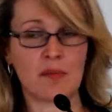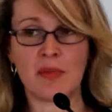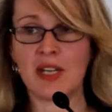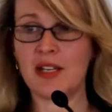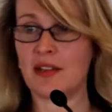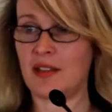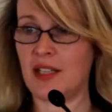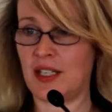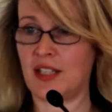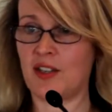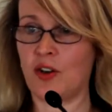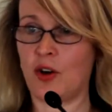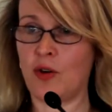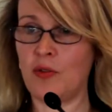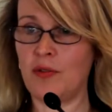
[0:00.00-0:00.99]
can meet this
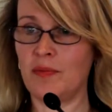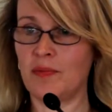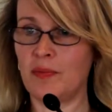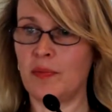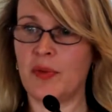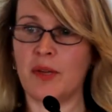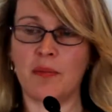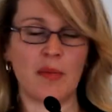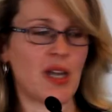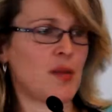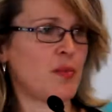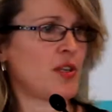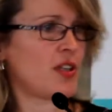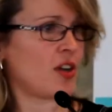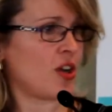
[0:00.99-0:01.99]
goal, but
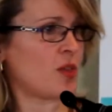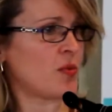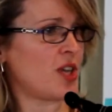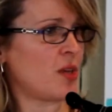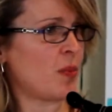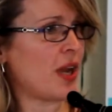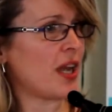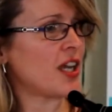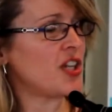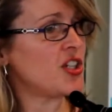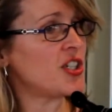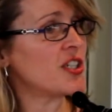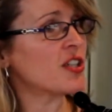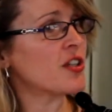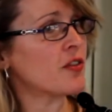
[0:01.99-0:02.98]
maybe the home care
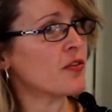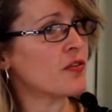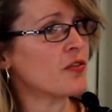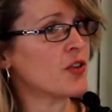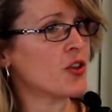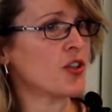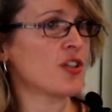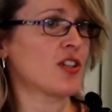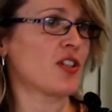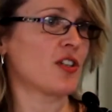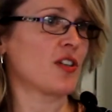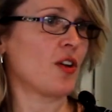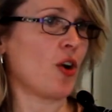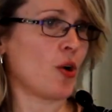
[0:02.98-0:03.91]
package isn't the first